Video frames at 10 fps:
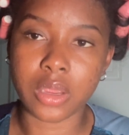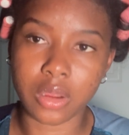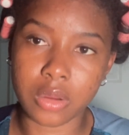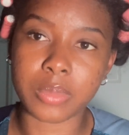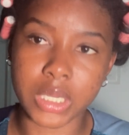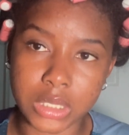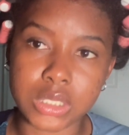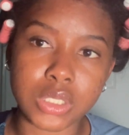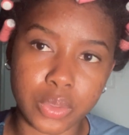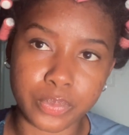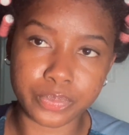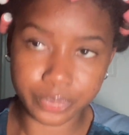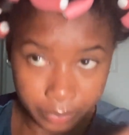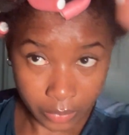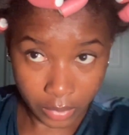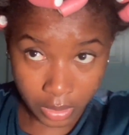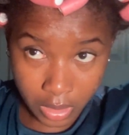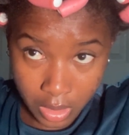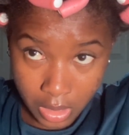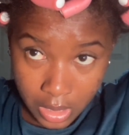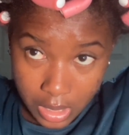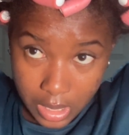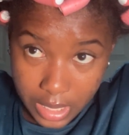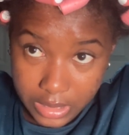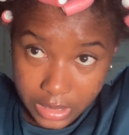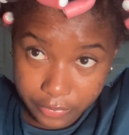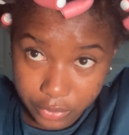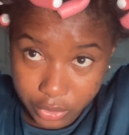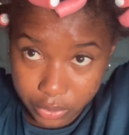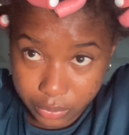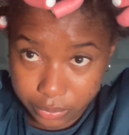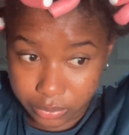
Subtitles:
heart, body, and soul? And then if you do,